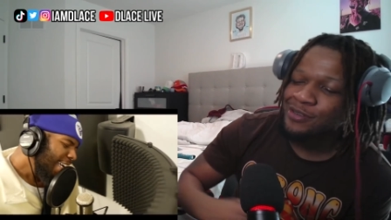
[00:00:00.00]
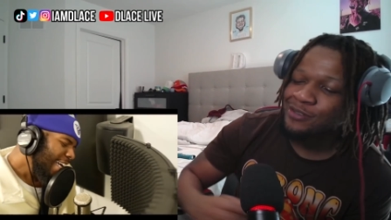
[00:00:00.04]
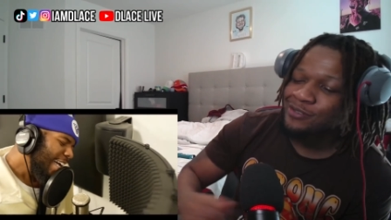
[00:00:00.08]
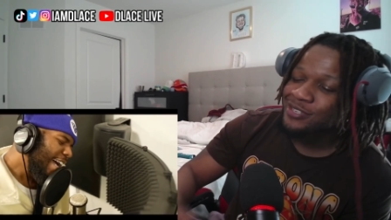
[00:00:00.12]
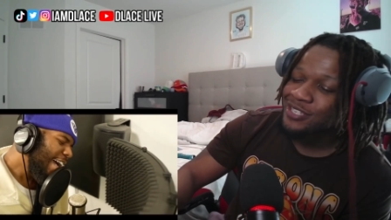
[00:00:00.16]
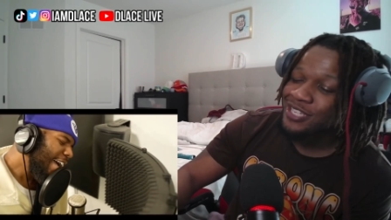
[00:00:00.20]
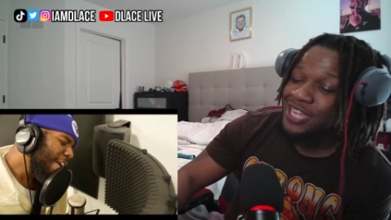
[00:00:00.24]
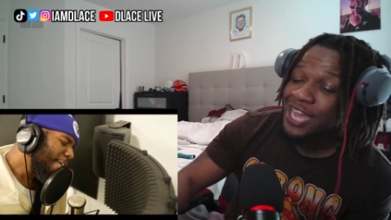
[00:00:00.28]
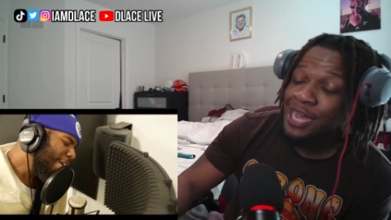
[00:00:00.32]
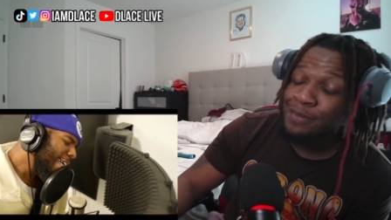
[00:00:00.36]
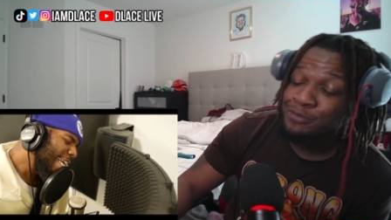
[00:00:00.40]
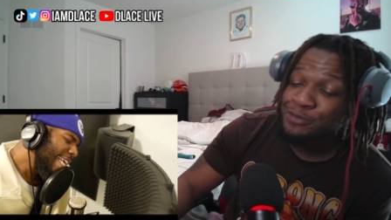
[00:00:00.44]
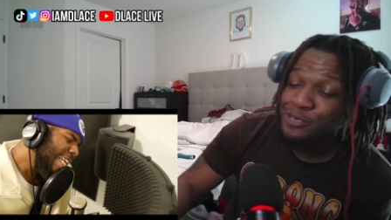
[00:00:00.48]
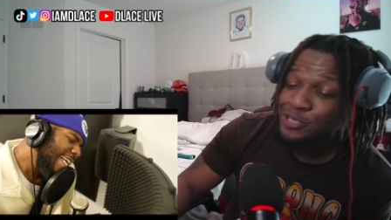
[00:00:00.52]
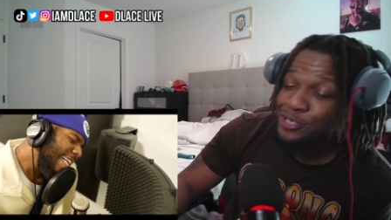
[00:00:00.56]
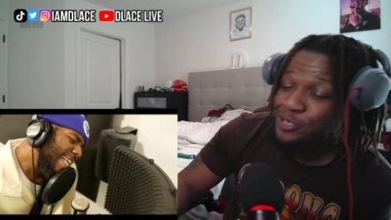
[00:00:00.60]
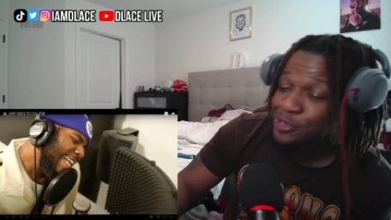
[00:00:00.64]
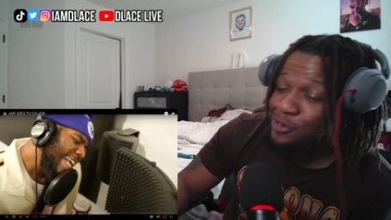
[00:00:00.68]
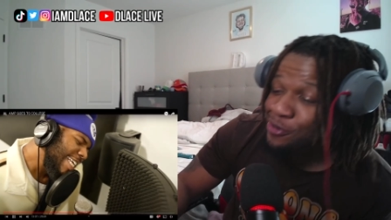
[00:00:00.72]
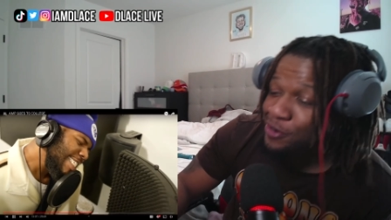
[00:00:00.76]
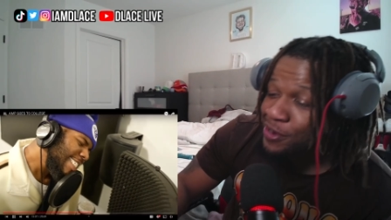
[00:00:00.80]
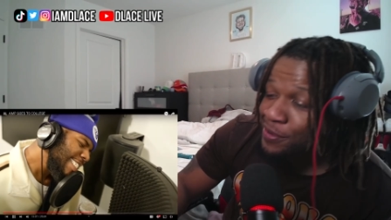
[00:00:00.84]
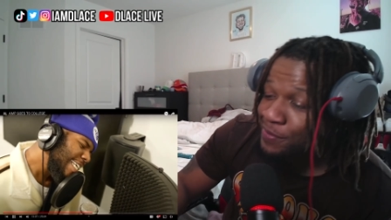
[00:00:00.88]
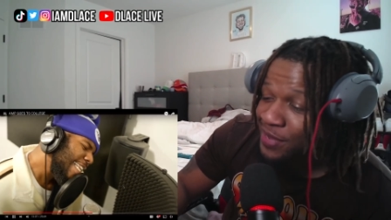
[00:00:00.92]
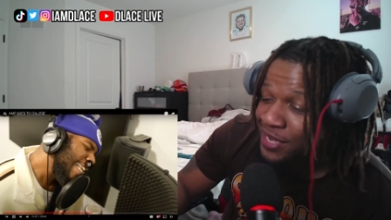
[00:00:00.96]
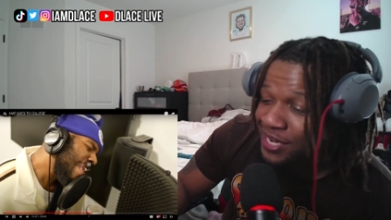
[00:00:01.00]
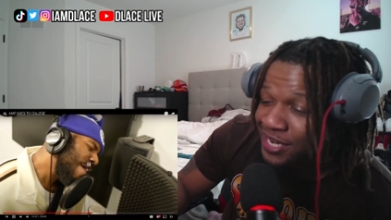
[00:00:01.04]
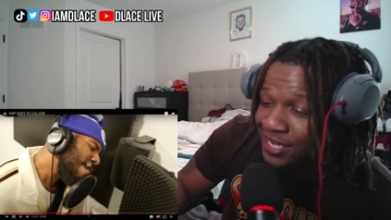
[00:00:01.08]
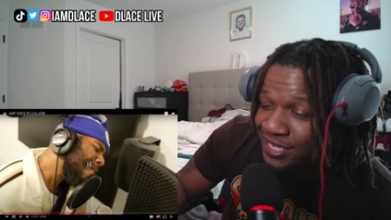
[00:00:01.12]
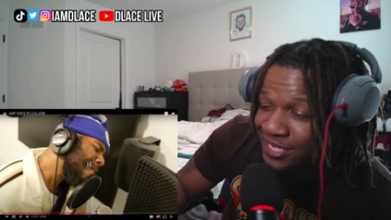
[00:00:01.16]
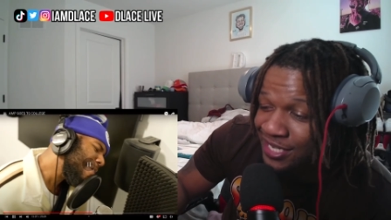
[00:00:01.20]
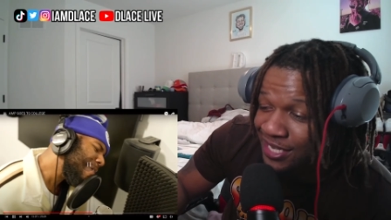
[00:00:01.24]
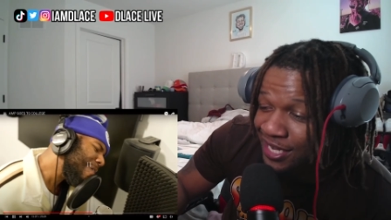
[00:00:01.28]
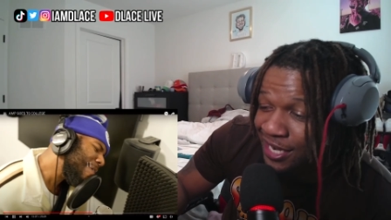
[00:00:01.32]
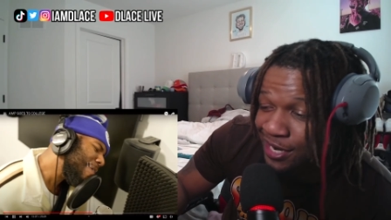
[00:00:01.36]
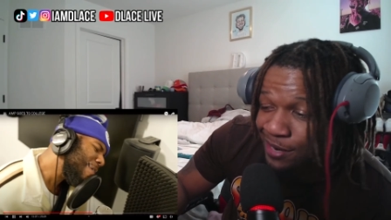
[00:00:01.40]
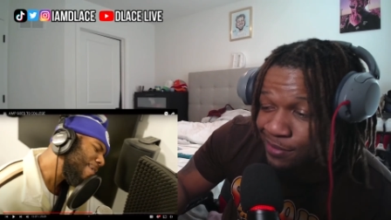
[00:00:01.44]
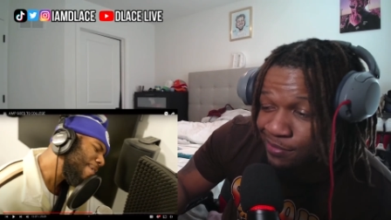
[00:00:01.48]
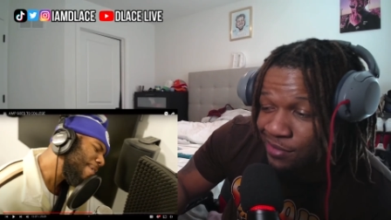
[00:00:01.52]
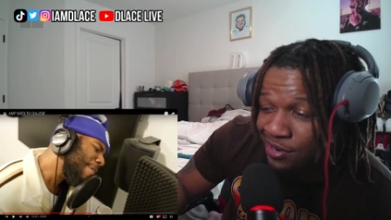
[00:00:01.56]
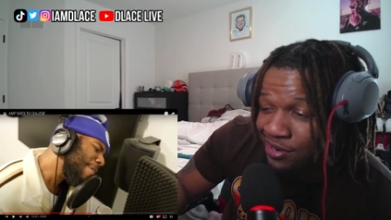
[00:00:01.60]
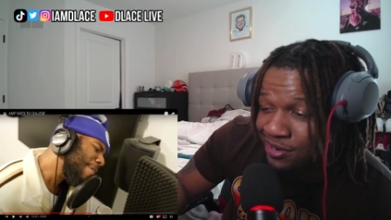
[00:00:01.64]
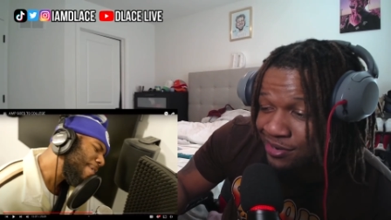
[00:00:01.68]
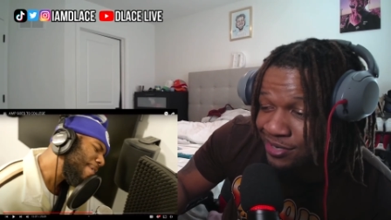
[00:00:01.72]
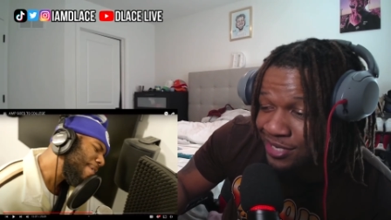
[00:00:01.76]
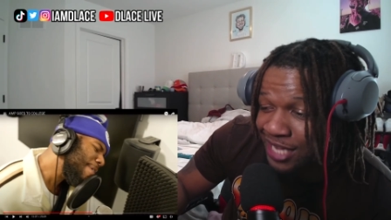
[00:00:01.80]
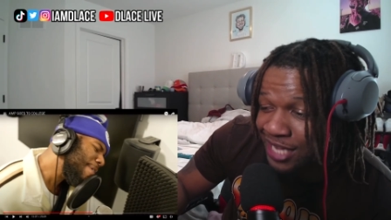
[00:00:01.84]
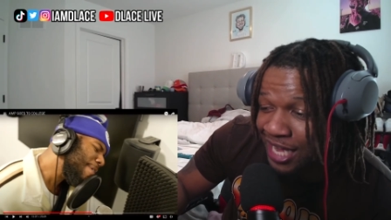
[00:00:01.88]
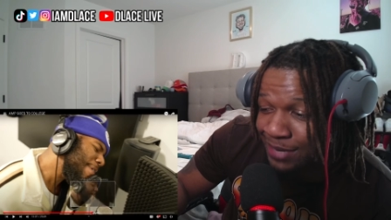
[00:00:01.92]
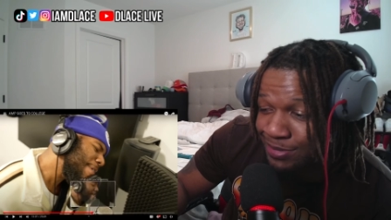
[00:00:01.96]
Bro, stop showing me this nigga,
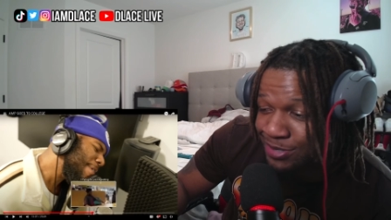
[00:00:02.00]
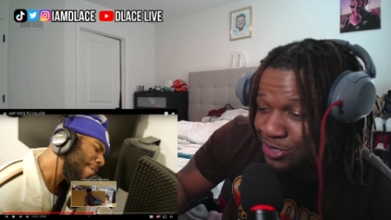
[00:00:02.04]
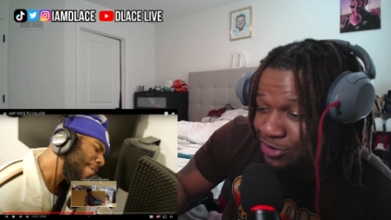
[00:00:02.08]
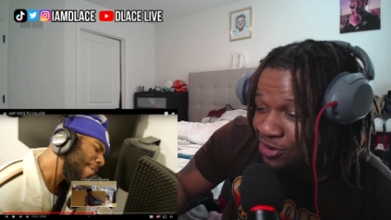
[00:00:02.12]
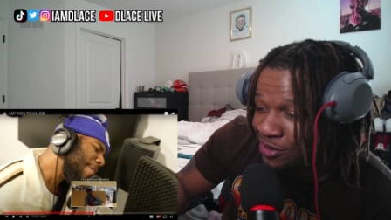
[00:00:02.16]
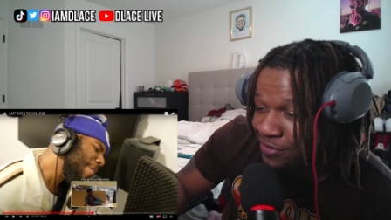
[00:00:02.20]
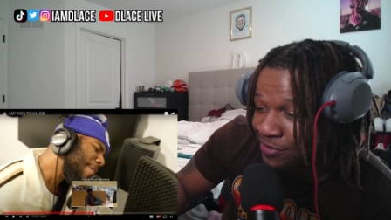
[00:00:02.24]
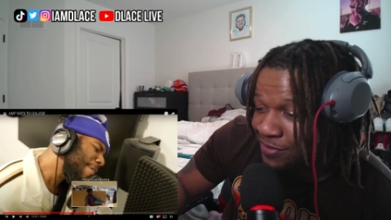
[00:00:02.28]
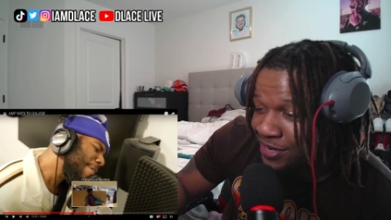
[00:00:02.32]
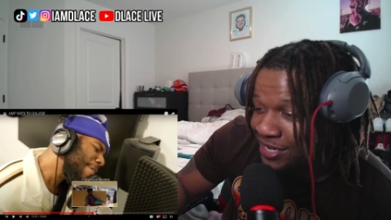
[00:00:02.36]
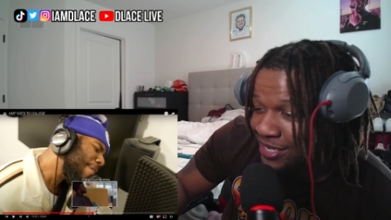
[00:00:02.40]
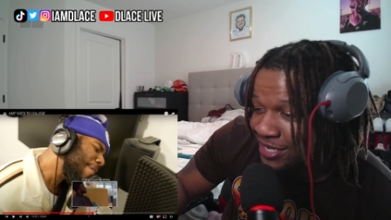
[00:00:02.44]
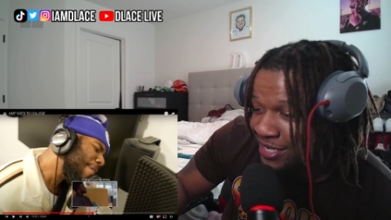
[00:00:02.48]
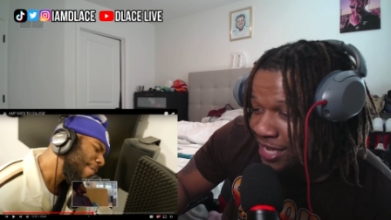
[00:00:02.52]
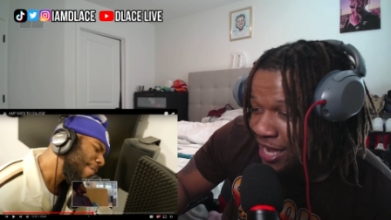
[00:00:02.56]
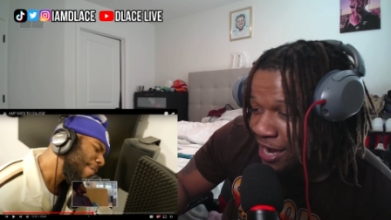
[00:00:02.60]
bro. Stop showing me this.